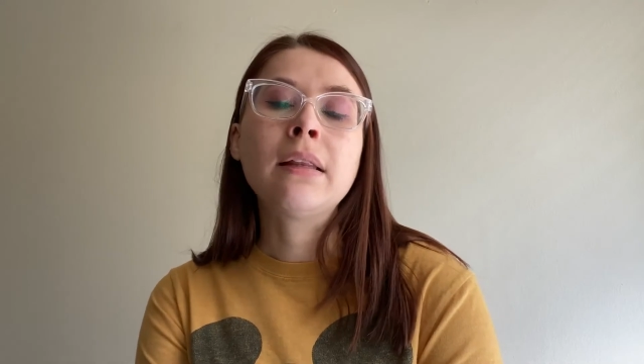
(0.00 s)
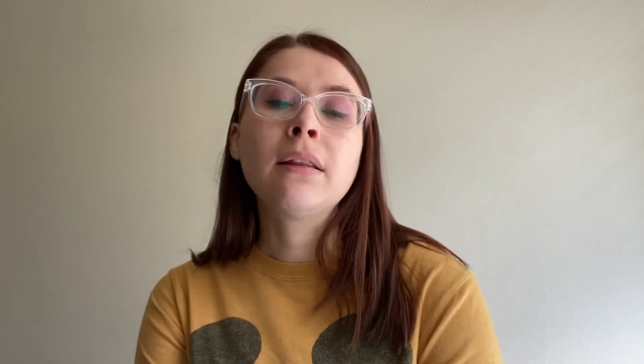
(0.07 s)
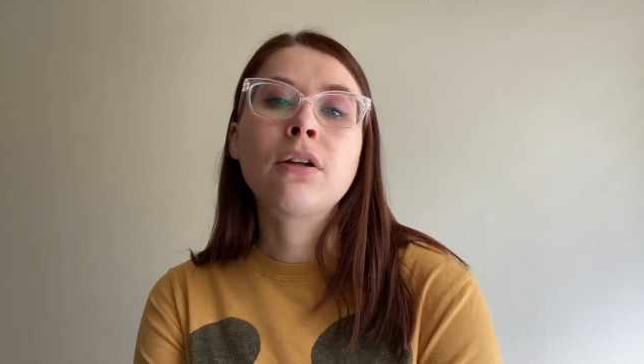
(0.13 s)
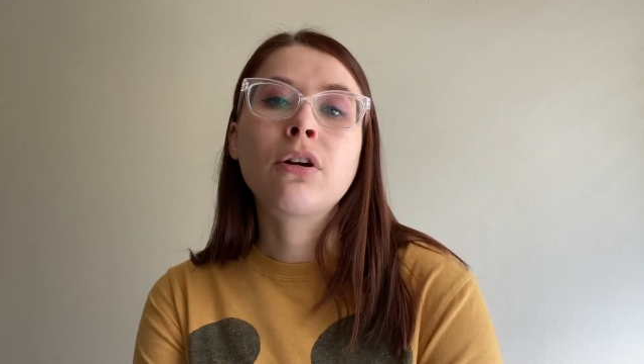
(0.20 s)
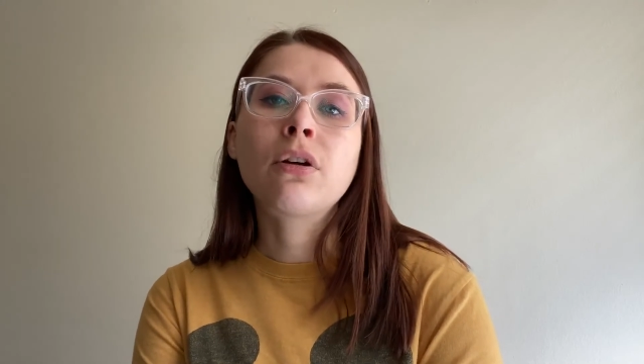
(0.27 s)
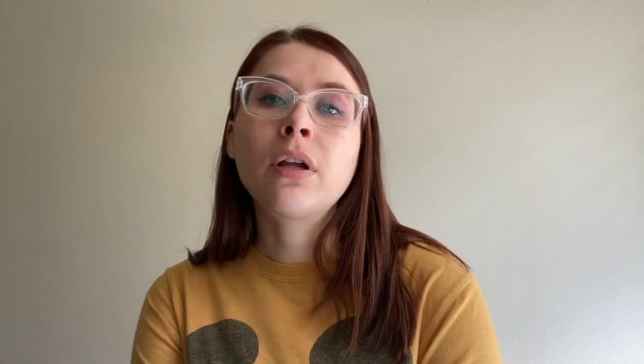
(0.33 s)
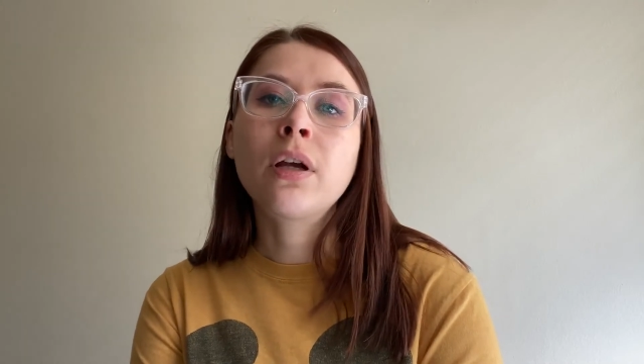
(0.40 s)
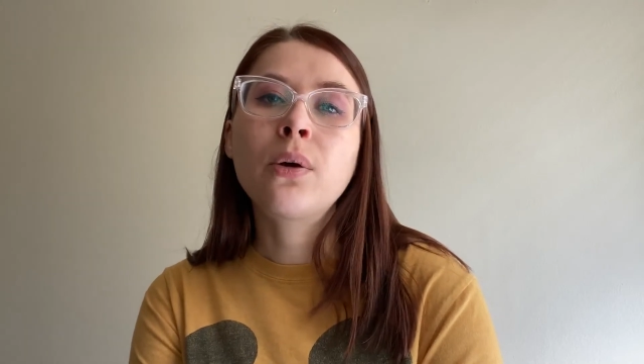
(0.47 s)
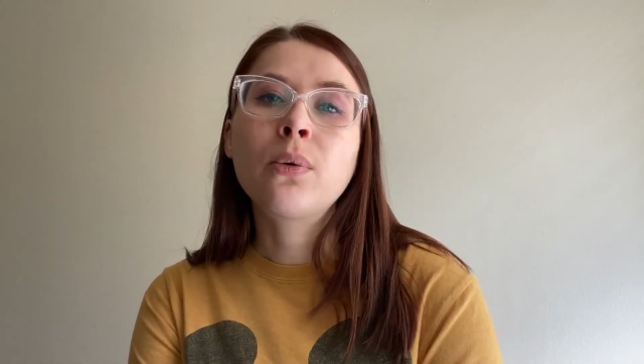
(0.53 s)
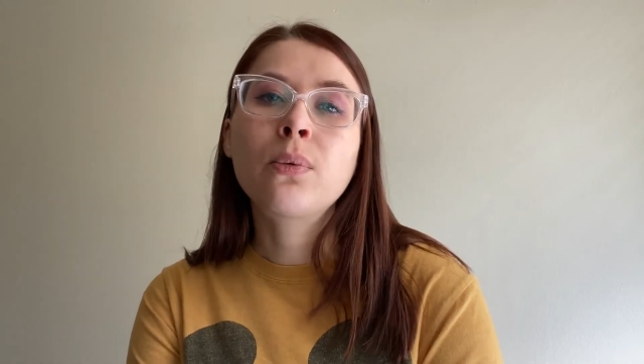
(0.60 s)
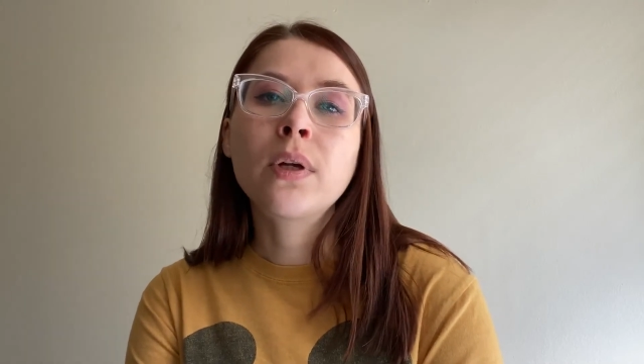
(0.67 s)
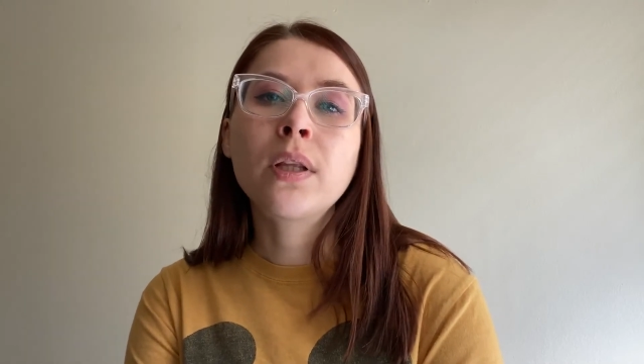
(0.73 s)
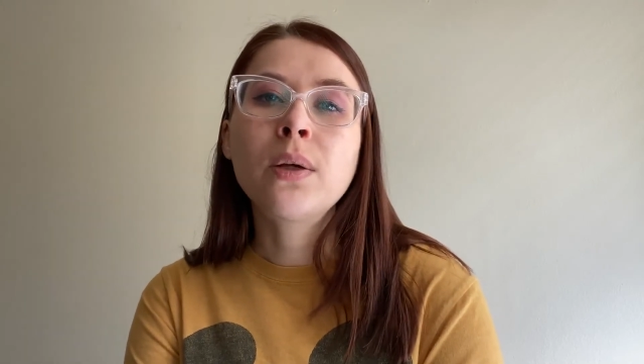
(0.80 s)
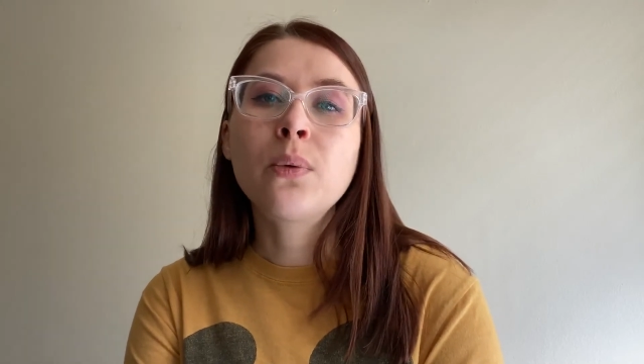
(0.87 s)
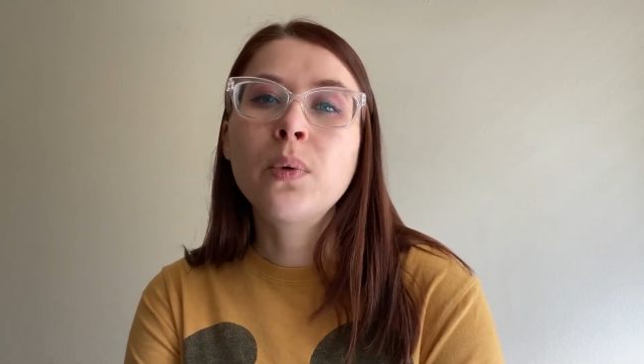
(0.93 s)
They're like
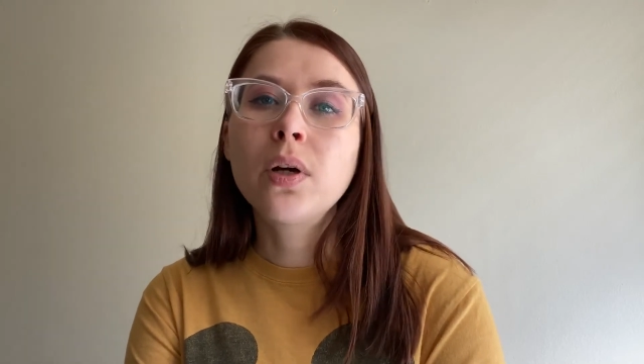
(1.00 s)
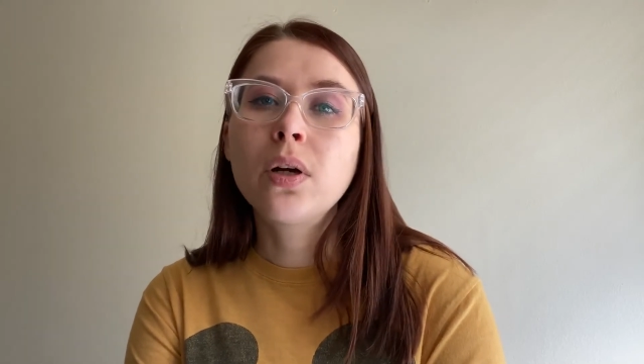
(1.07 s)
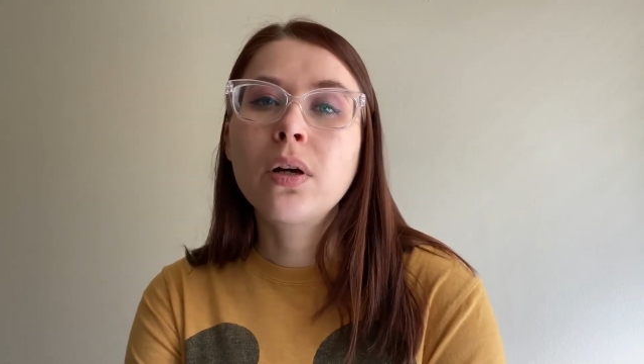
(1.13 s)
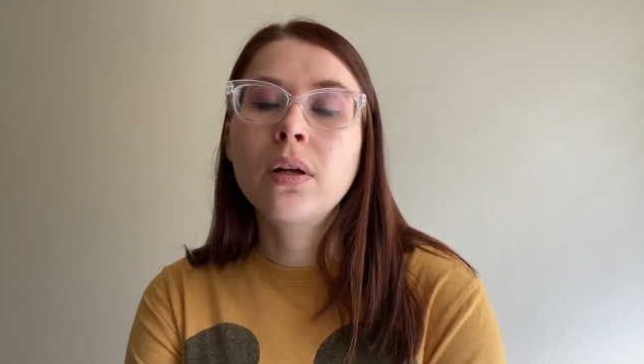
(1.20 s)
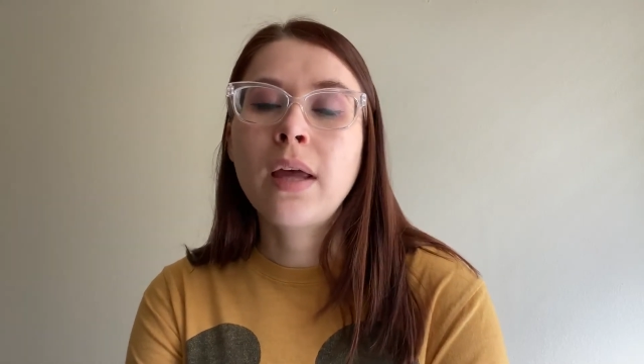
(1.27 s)
really weird.